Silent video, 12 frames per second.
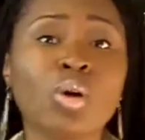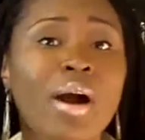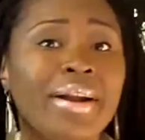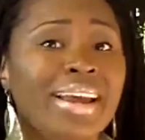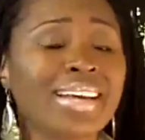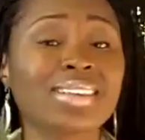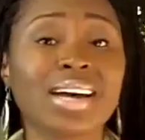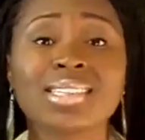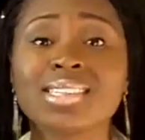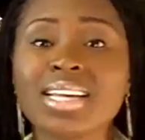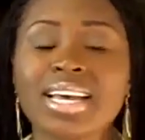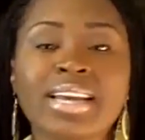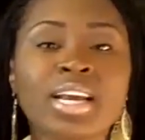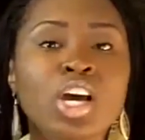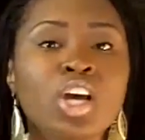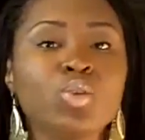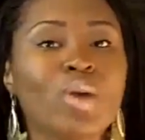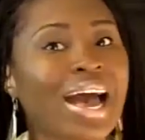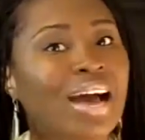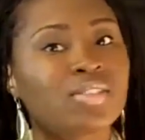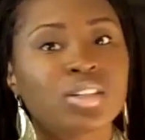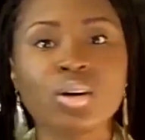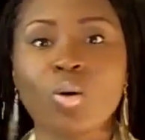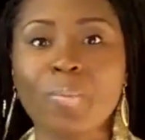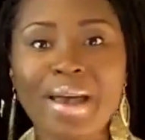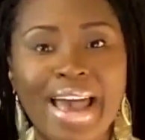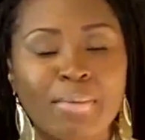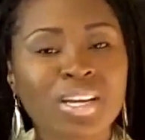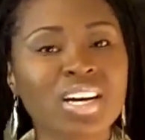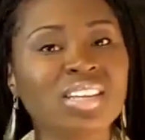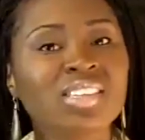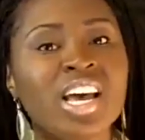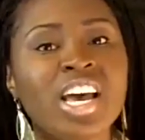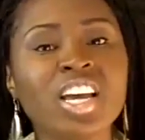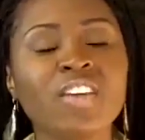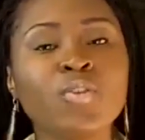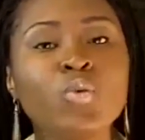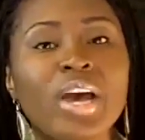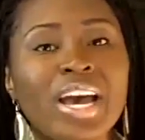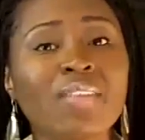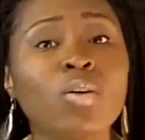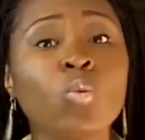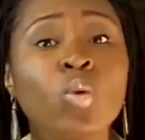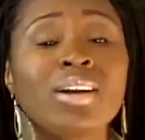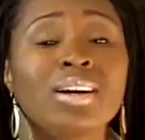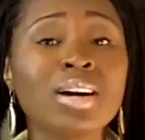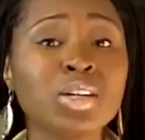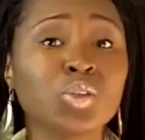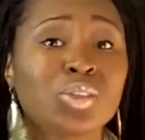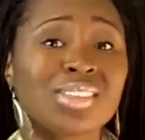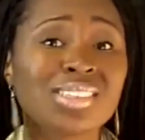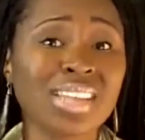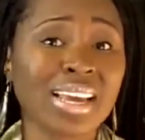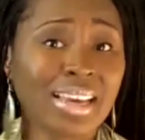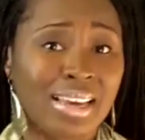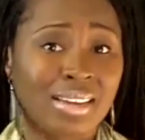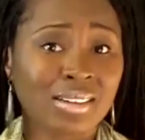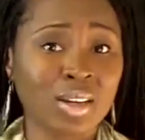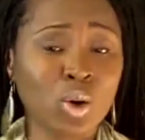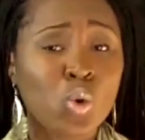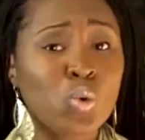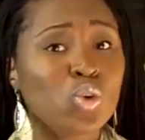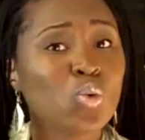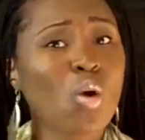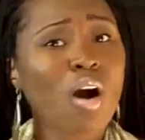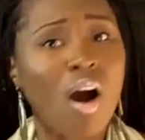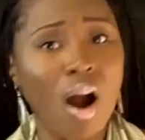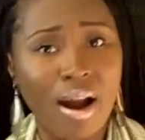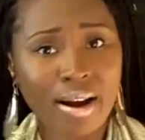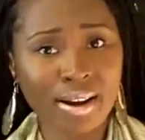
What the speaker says: And as I said, you have to go back, because if you ever want to understand who you are,